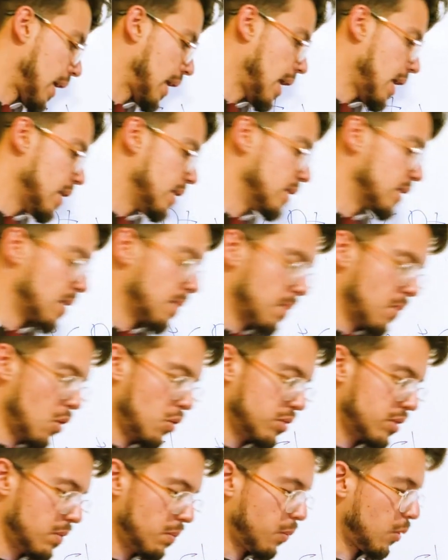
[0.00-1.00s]
the most
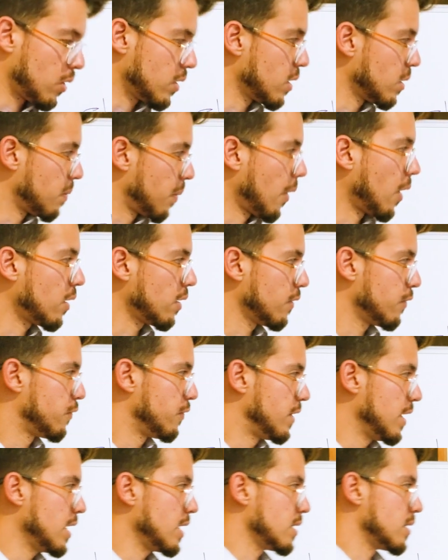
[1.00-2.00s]
important part of
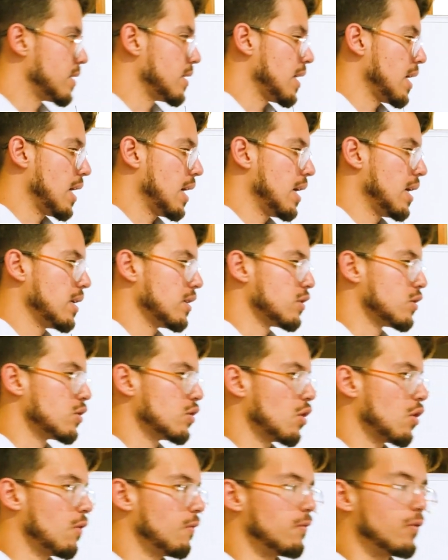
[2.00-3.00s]
this is
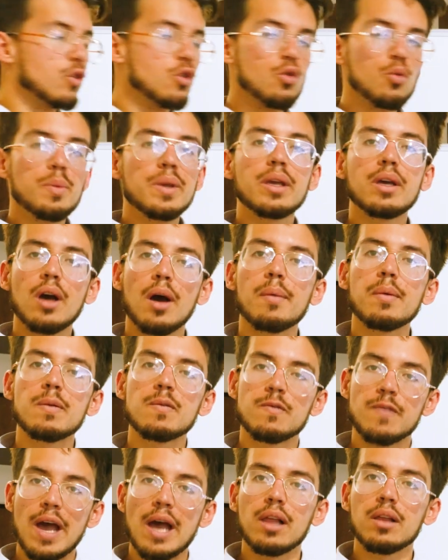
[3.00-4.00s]
you becoming
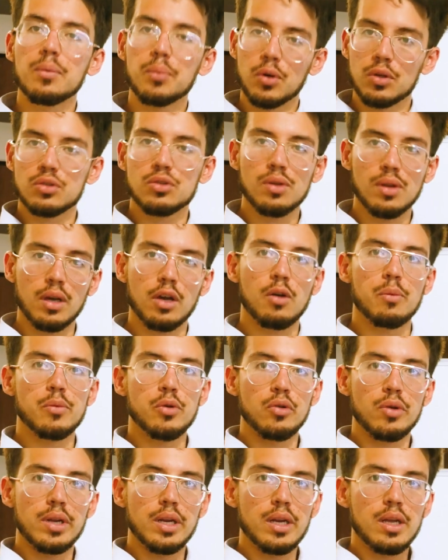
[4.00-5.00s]
valuable to the community.
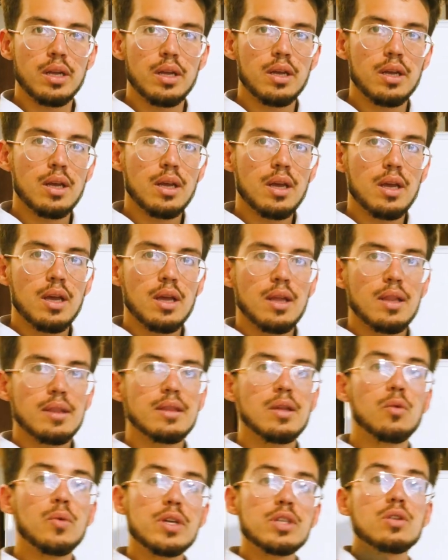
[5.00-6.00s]
The
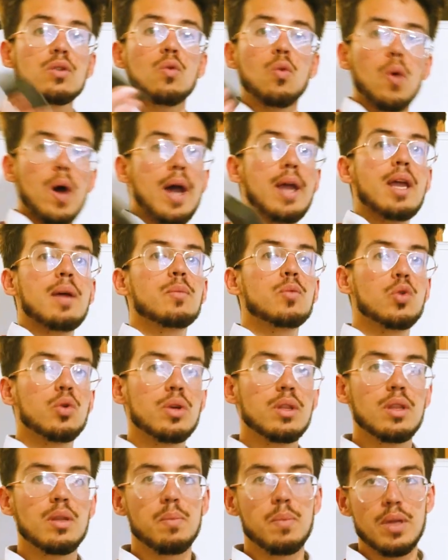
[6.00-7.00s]
reason why I'm doing the
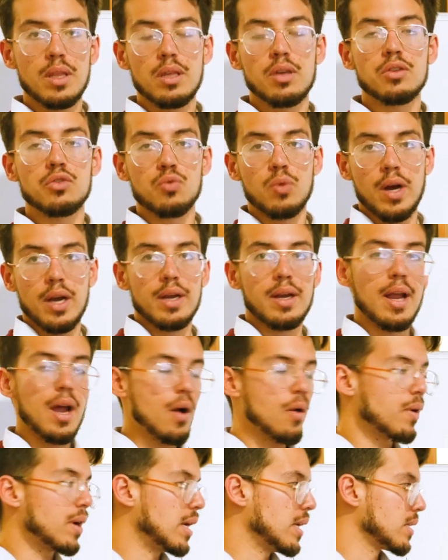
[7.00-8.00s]
videos right now is,
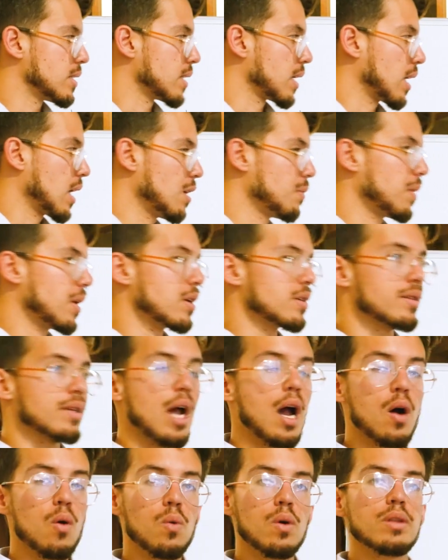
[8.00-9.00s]
again, because I want
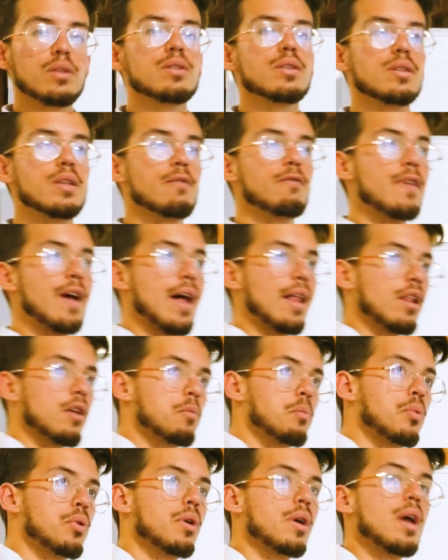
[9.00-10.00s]
to develop
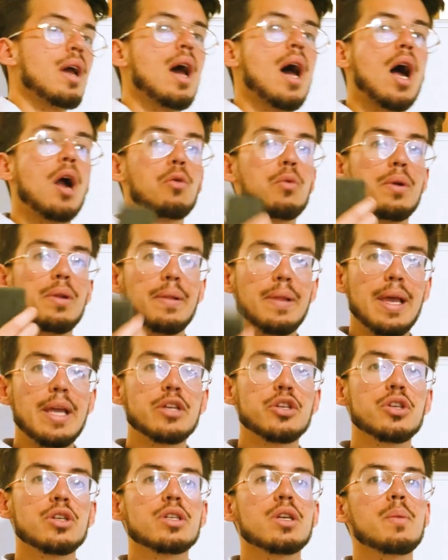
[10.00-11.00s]
a
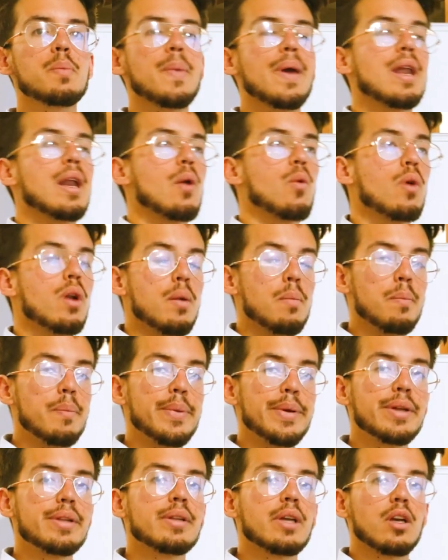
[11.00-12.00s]
relationship and I want to build a
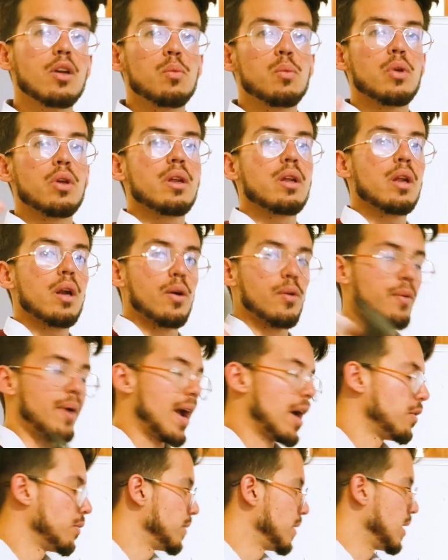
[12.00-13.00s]
community around
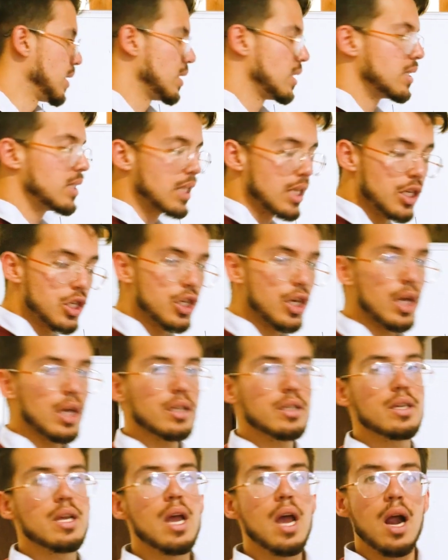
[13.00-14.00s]
these teachings,
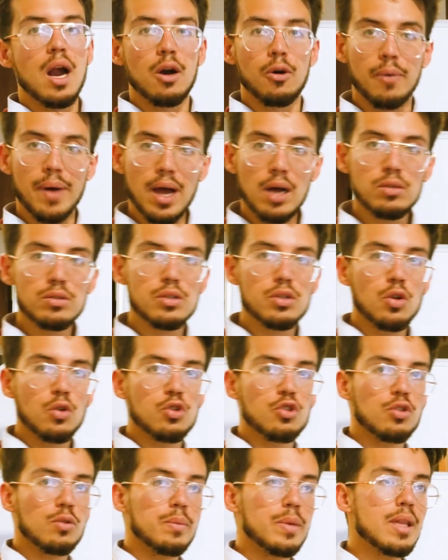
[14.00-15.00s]
around social
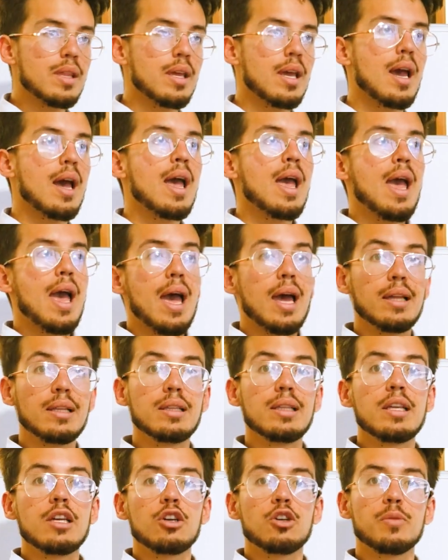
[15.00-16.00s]
media, and little
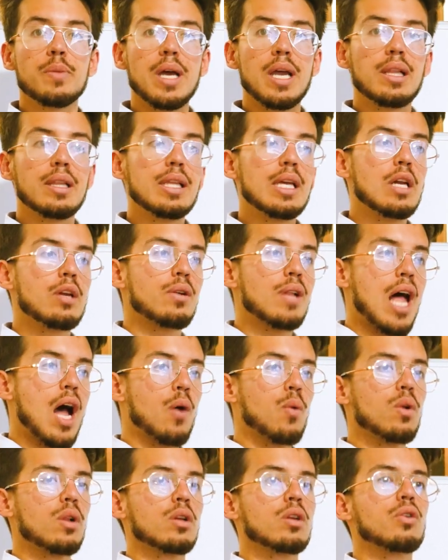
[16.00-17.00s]
by little I will
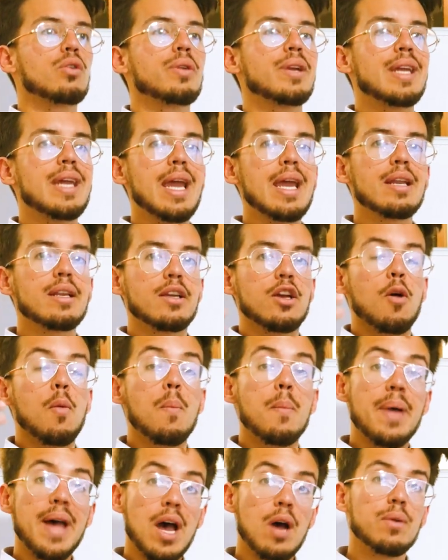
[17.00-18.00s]
create
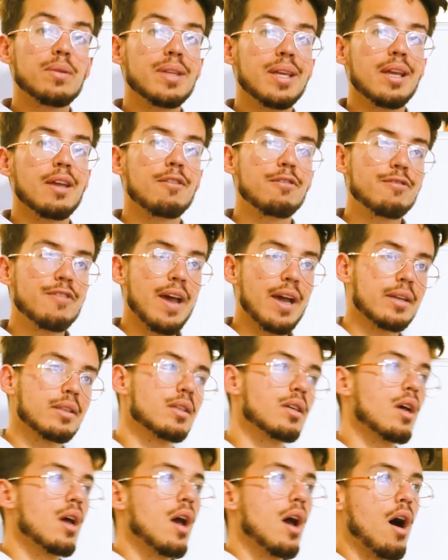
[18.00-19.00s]
compounding effect
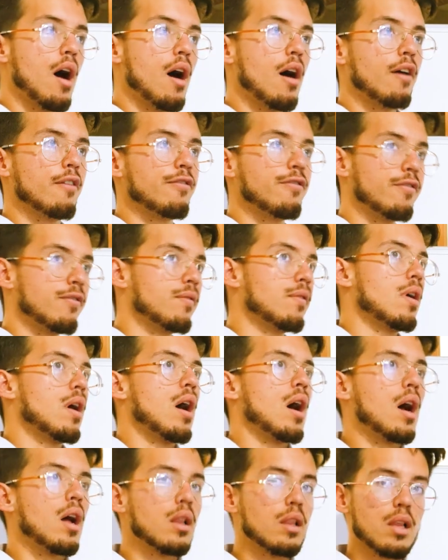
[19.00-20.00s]
of a
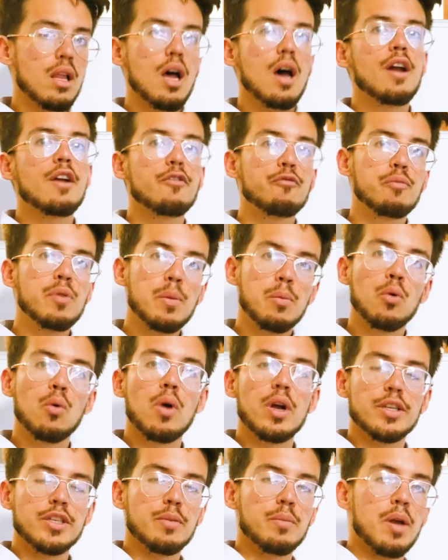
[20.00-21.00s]
lot of people watching my
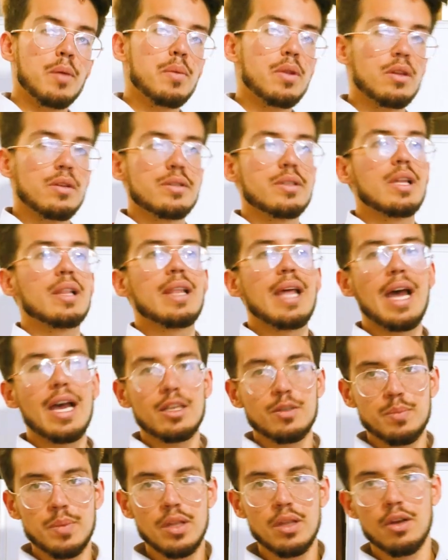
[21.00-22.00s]
videos. The last video
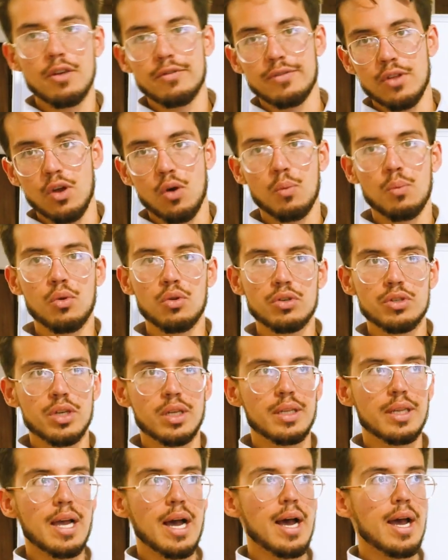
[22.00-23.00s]
of No Bullshit
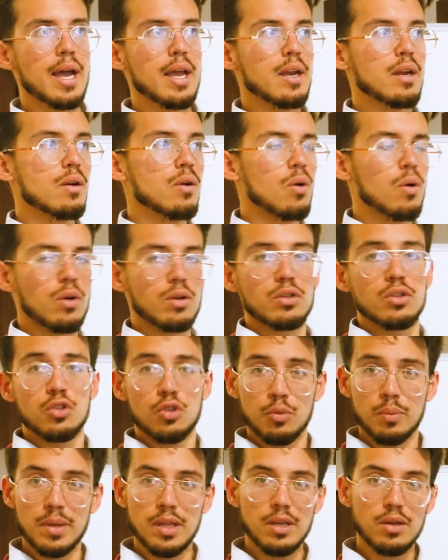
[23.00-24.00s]
Guide, or 2
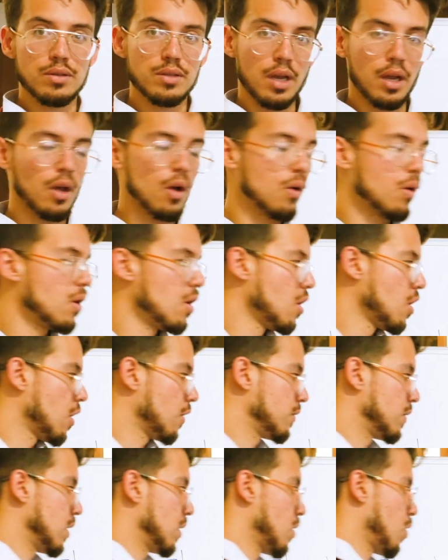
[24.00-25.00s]
videos ago of the No
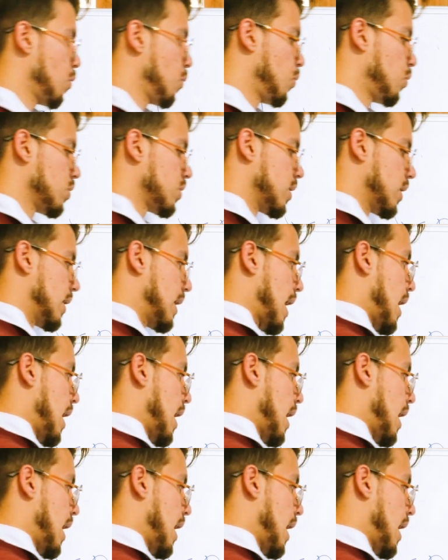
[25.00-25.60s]
Bullshit Guide,